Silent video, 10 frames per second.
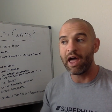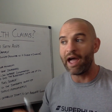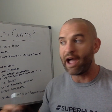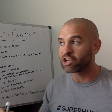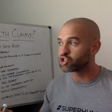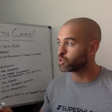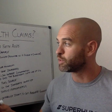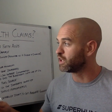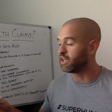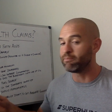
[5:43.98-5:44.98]

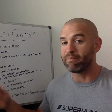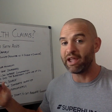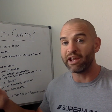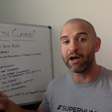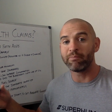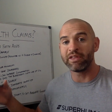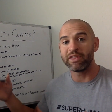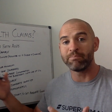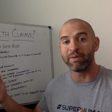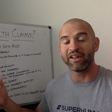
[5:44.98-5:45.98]
actually may not be
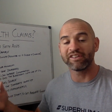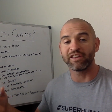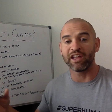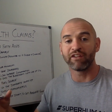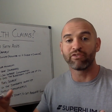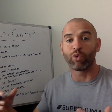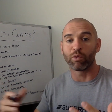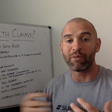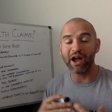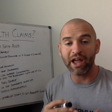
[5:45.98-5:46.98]
the best thing
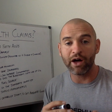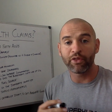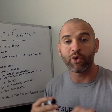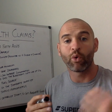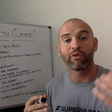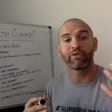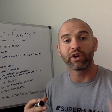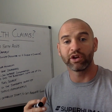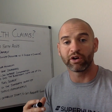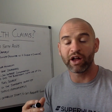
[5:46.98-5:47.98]
for my health or
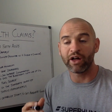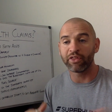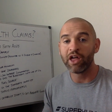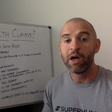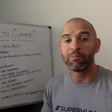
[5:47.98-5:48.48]
for your health,